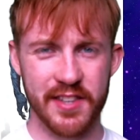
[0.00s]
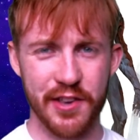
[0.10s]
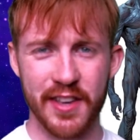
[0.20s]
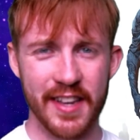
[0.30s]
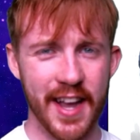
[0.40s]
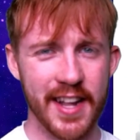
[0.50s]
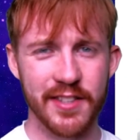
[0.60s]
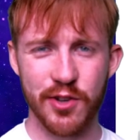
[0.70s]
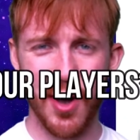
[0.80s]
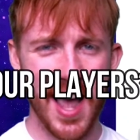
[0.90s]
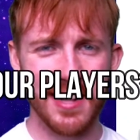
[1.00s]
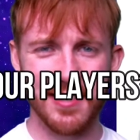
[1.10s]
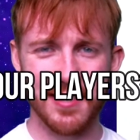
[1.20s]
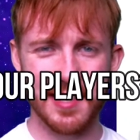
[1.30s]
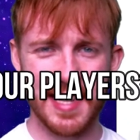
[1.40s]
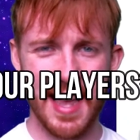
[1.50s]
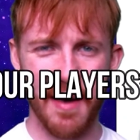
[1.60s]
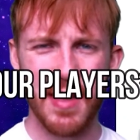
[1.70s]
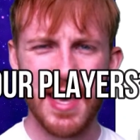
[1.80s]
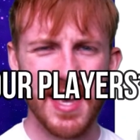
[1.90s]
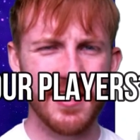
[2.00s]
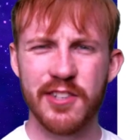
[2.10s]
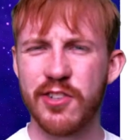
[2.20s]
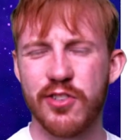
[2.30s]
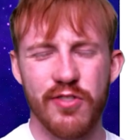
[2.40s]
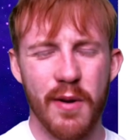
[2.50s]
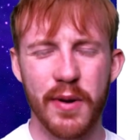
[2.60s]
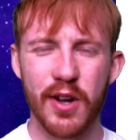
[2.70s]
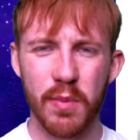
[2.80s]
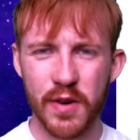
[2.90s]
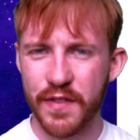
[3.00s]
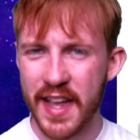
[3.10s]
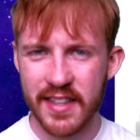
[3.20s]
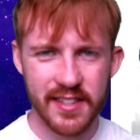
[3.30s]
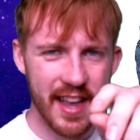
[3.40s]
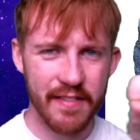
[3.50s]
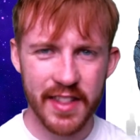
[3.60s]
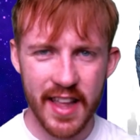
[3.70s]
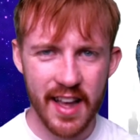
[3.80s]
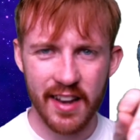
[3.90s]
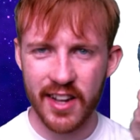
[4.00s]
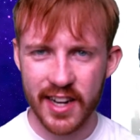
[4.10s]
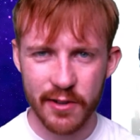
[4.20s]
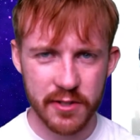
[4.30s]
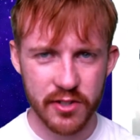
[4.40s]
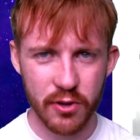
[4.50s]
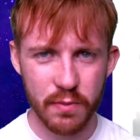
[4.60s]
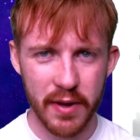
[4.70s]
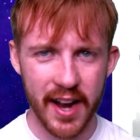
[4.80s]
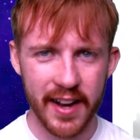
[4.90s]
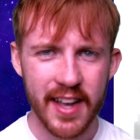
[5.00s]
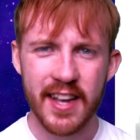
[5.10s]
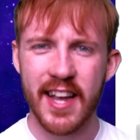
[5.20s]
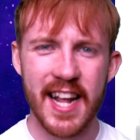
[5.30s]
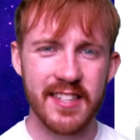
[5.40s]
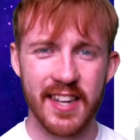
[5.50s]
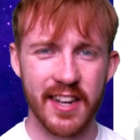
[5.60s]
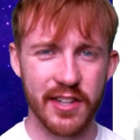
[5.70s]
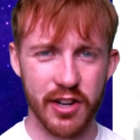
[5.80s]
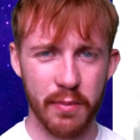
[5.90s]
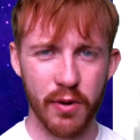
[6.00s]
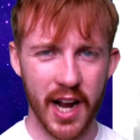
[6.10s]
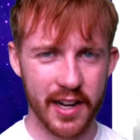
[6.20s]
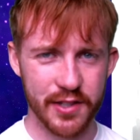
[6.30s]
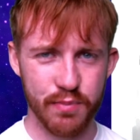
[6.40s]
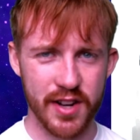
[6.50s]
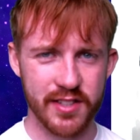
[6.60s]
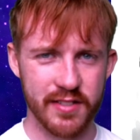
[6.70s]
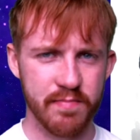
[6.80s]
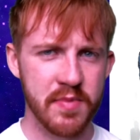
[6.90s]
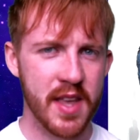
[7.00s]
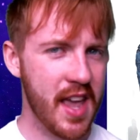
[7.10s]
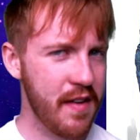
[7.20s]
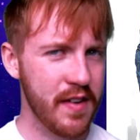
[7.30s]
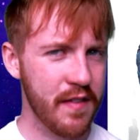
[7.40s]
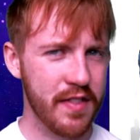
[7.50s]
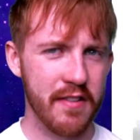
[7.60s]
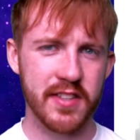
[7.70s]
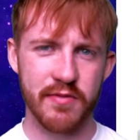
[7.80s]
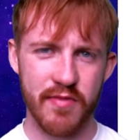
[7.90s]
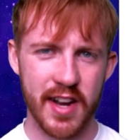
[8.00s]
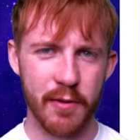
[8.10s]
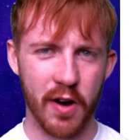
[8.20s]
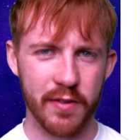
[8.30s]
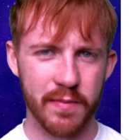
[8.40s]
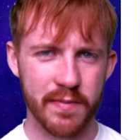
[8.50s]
you can get into your heads as a DM is to just drop a couple of hints here and there like a little salt bay, hinting at a doppelganger's present, even if there isn't really one.